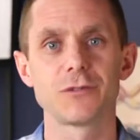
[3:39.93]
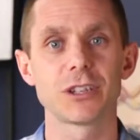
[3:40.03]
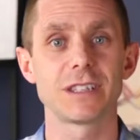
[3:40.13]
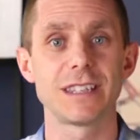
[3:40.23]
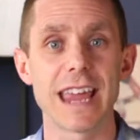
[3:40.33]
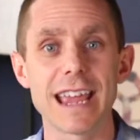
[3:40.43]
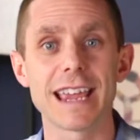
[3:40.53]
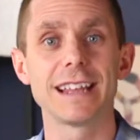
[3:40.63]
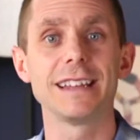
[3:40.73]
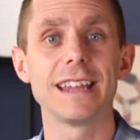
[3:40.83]
of just
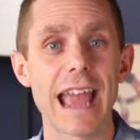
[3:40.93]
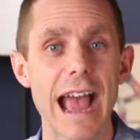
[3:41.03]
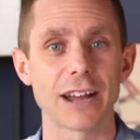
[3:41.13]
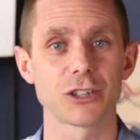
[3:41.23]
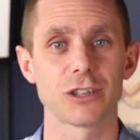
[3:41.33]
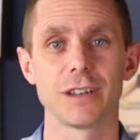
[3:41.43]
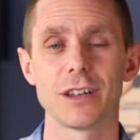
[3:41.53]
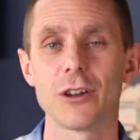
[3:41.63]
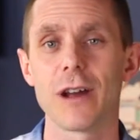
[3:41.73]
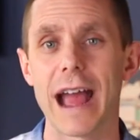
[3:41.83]
taking the action
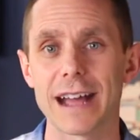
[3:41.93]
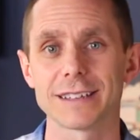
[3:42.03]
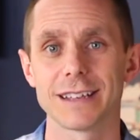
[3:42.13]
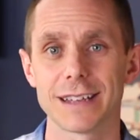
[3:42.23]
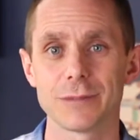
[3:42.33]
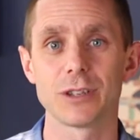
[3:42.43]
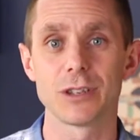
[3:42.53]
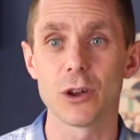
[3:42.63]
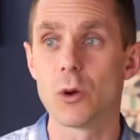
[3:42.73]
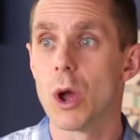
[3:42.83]
that you're asking them to
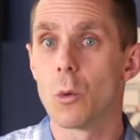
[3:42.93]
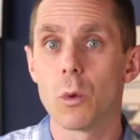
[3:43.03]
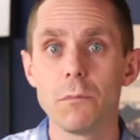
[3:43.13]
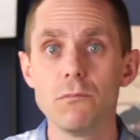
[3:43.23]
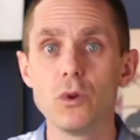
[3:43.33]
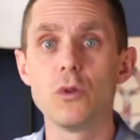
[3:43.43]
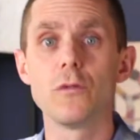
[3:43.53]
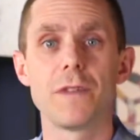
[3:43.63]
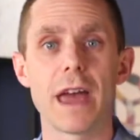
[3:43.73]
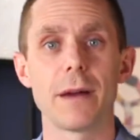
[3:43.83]
do will
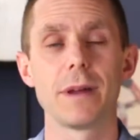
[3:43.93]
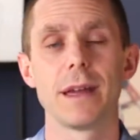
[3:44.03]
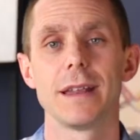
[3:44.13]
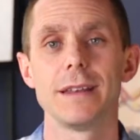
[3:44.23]
move them